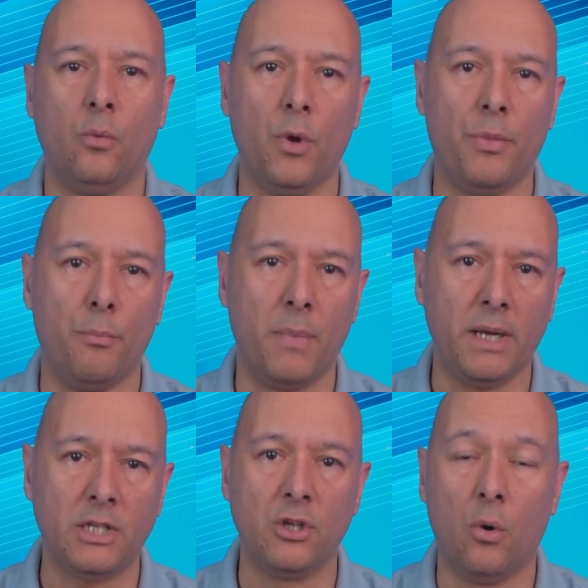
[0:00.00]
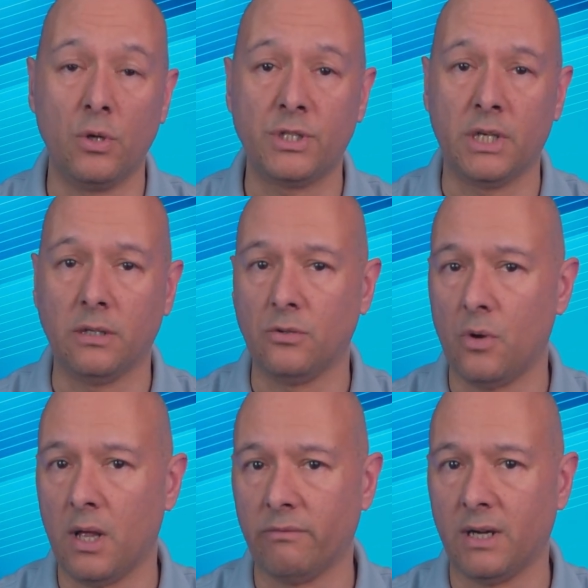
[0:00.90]
With managed hosting,
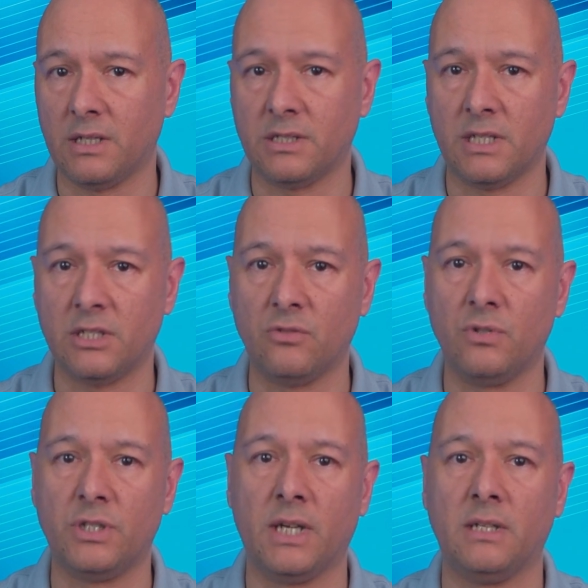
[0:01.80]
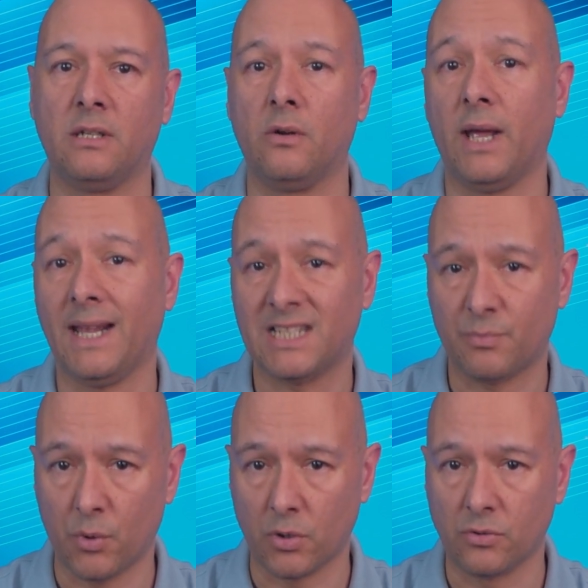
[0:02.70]
you'll have access to technical
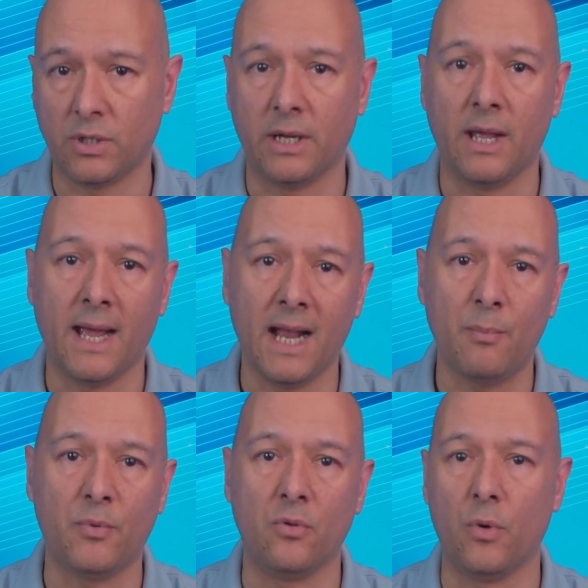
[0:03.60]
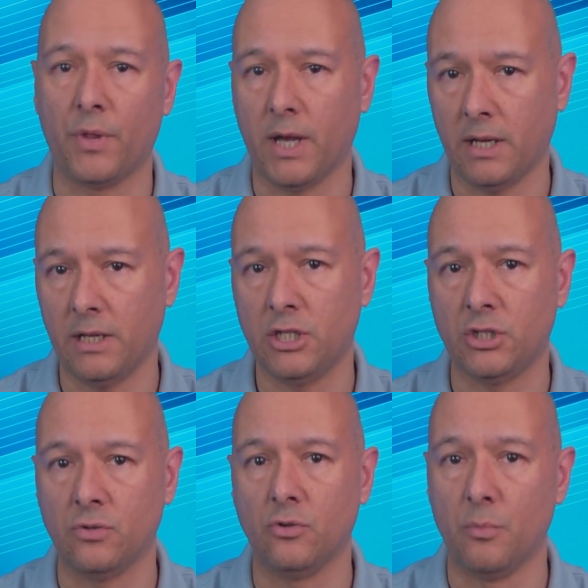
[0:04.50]
experts who can help you with any
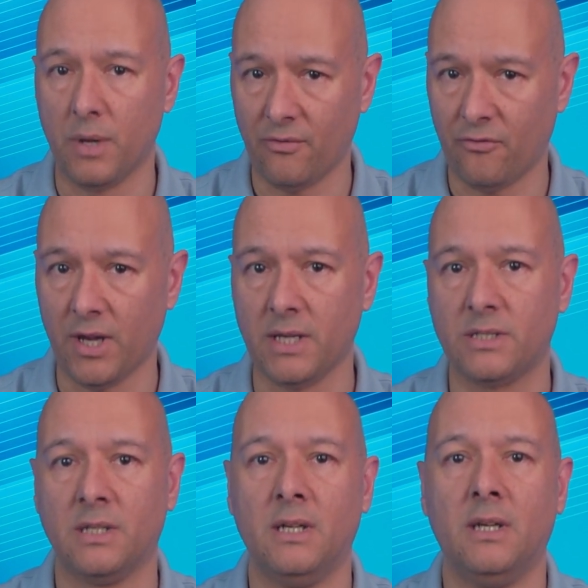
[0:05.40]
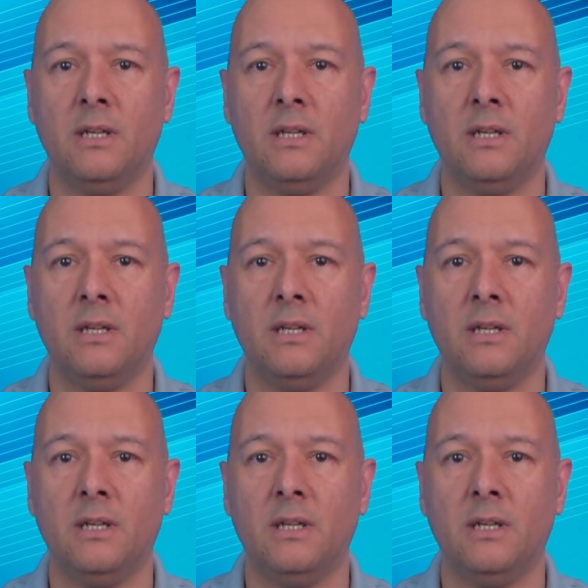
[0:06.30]
issue you may face.